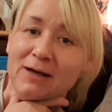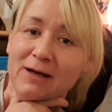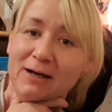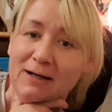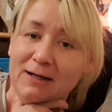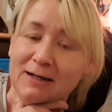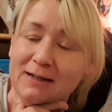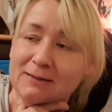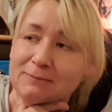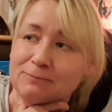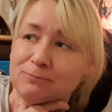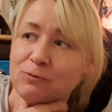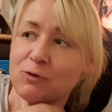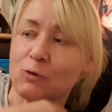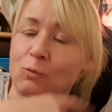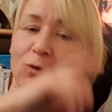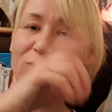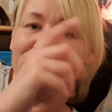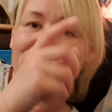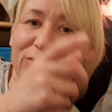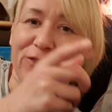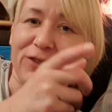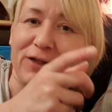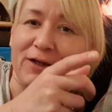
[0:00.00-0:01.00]
The
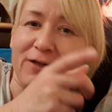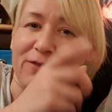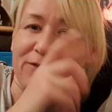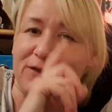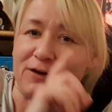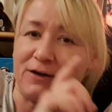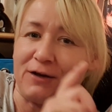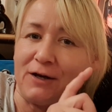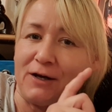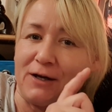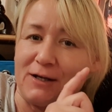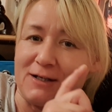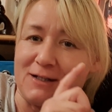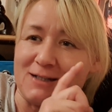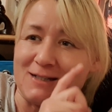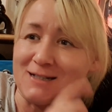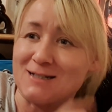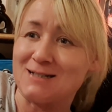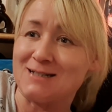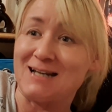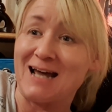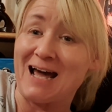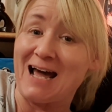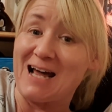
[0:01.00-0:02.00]
one thing that I
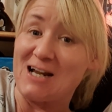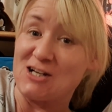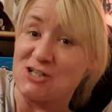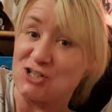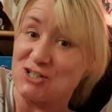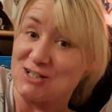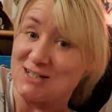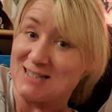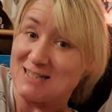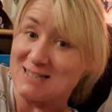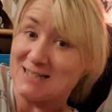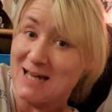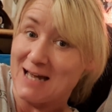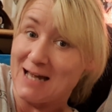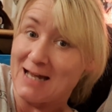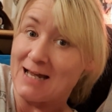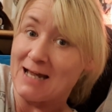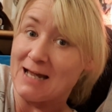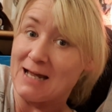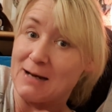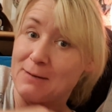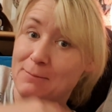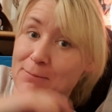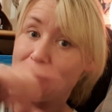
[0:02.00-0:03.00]
didn't actually say
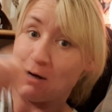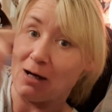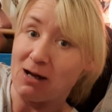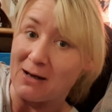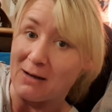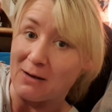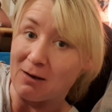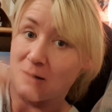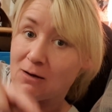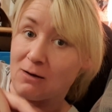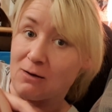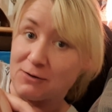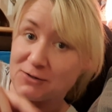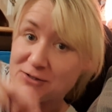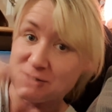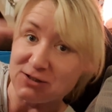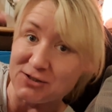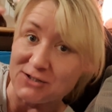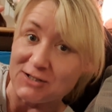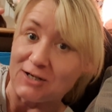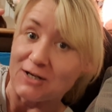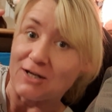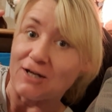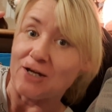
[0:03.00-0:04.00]
in my last